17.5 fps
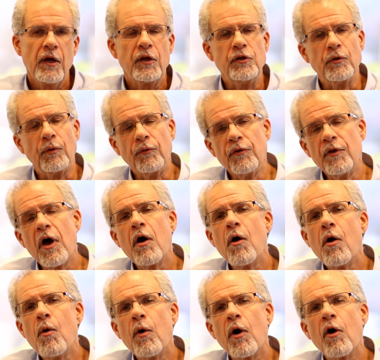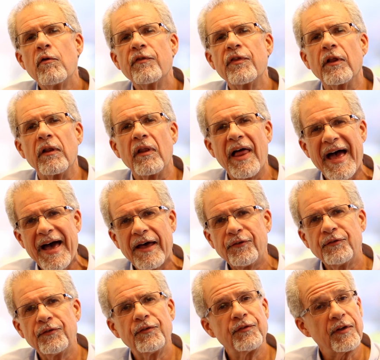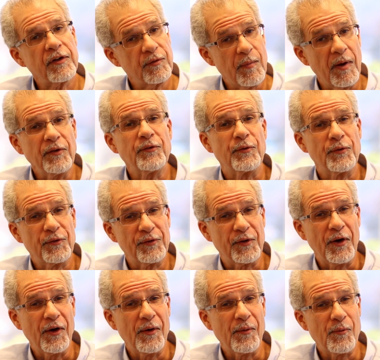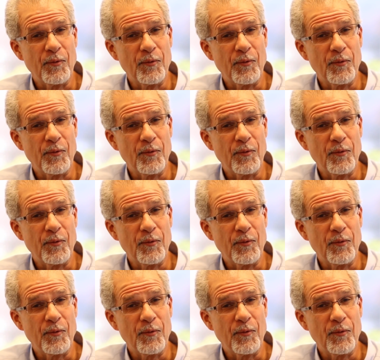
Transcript: You'll know over the last 6 months or so,